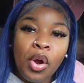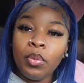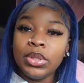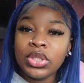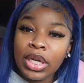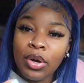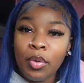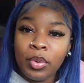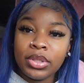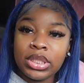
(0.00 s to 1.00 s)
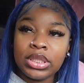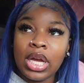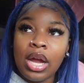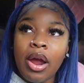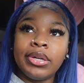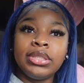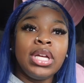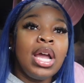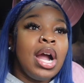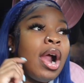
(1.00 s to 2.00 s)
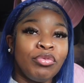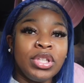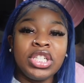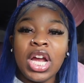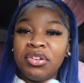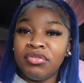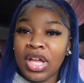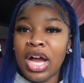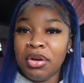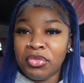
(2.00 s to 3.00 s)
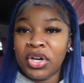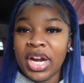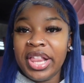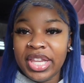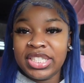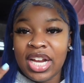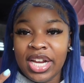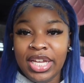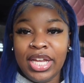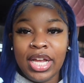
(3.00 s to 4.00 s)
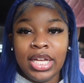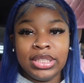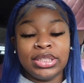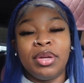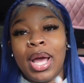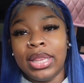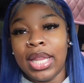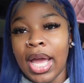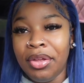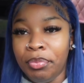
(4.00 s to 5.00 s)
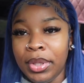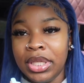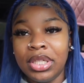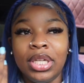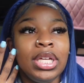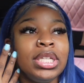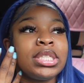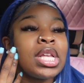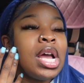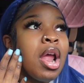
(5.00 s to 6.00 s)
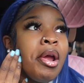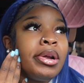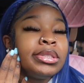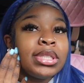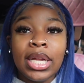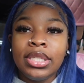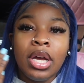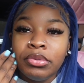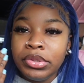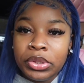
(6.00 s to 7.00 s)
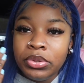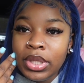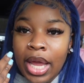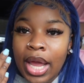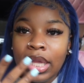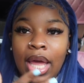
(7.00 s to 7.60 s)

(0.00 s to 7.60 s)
we're trying to go up on TikTok. I'm really trying to vlog more and let y'all in into my life because I don't do that.